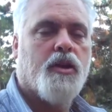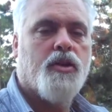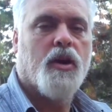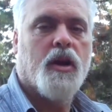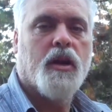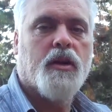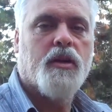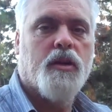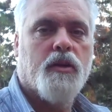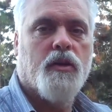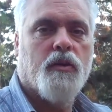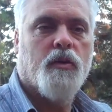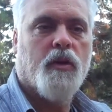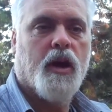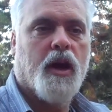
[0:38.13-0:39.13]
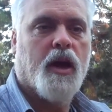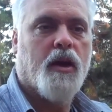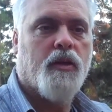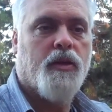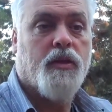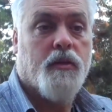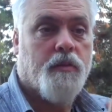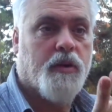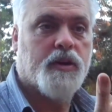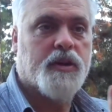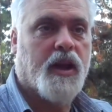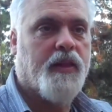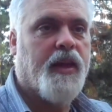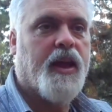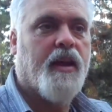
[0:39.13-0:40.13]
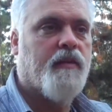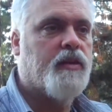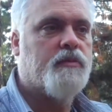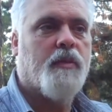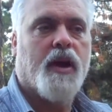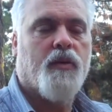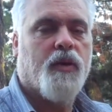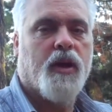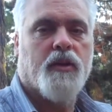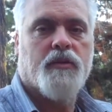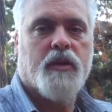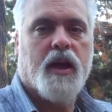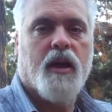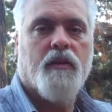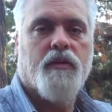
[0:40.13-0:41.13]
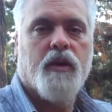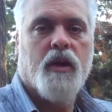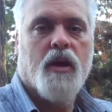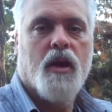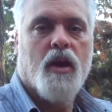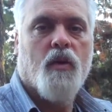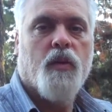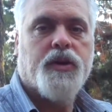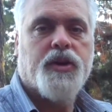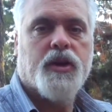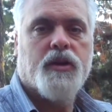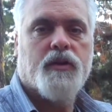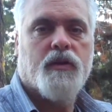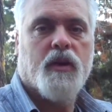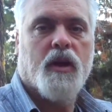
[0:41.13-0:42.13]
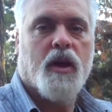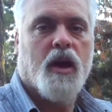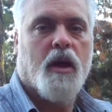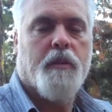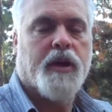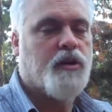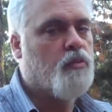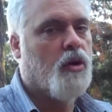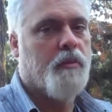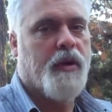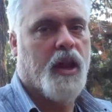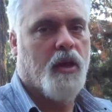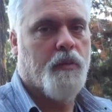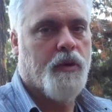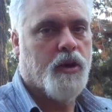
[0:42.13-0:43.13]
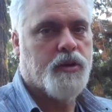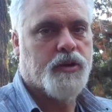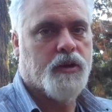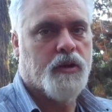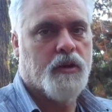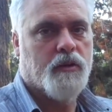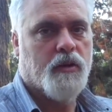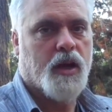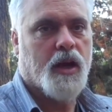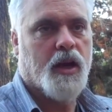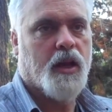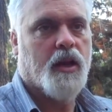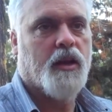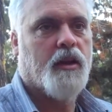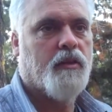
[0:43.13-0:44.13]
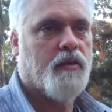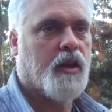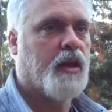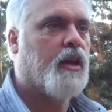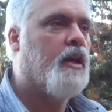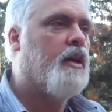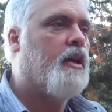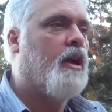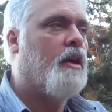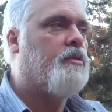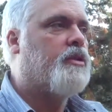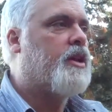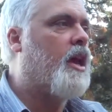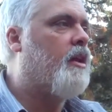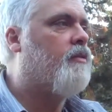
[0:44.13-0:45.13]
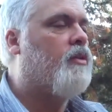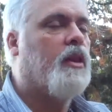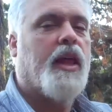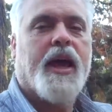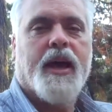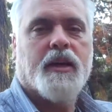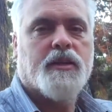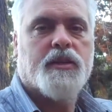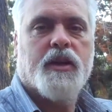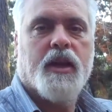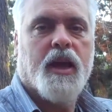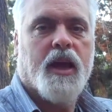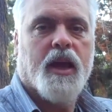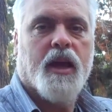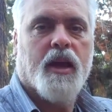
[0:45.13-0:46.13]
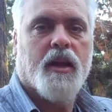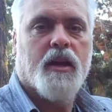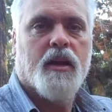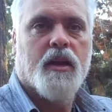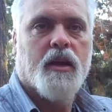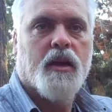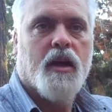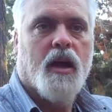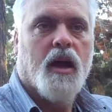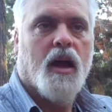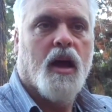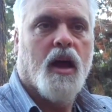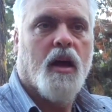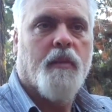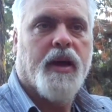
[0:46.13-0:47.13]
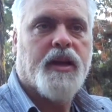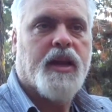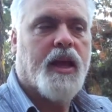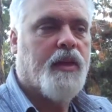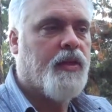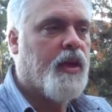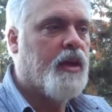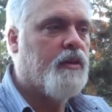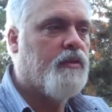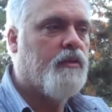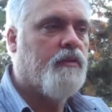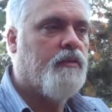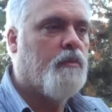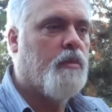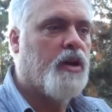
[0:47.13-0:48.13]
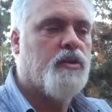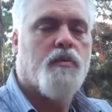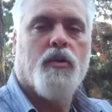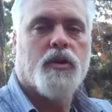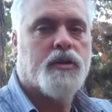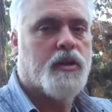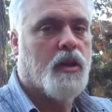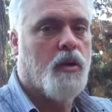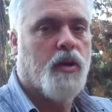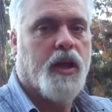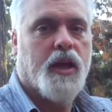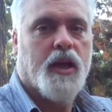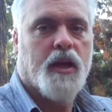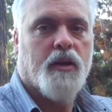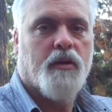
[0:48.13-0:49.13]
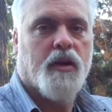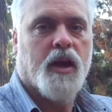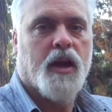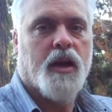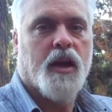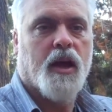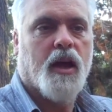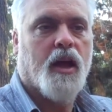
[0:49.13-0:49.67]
turn into the person I think of as my real self, which is a much more mellow person, right? And it's like I'm just kind of relaxed and I take things much more slowly, right?